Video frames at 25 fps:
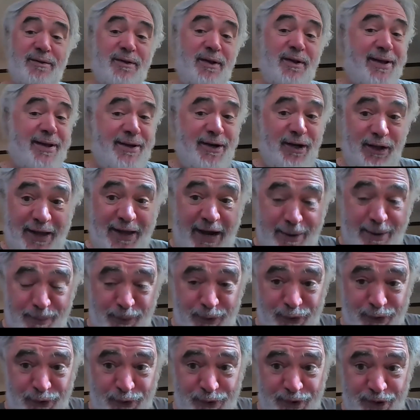Like in a
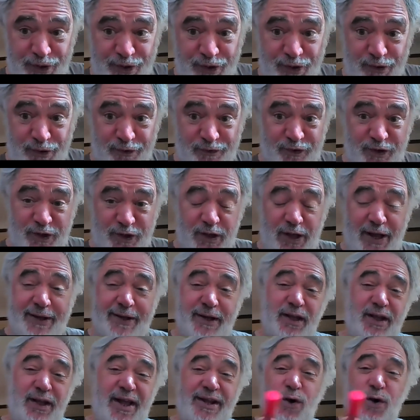labor union, you'll see
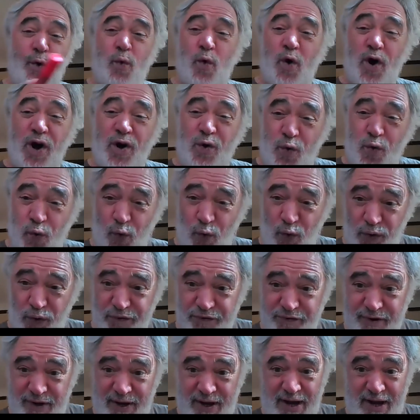like a lot of work
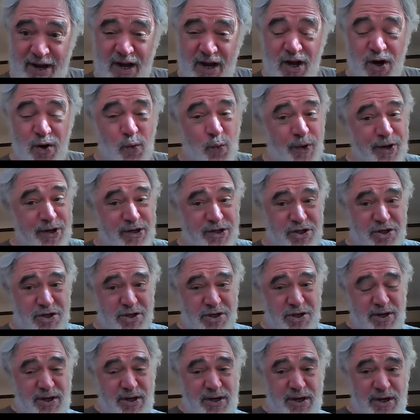rules,
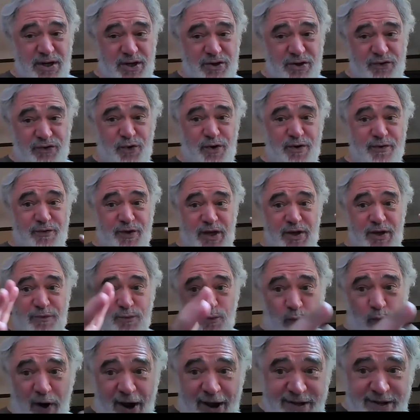which sort of
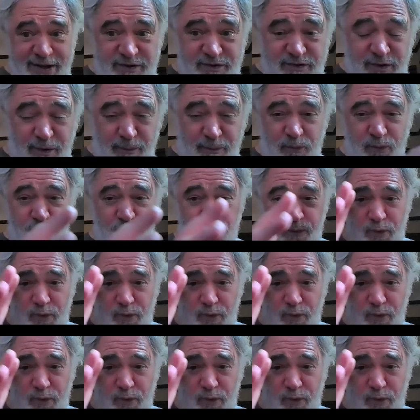give rights to,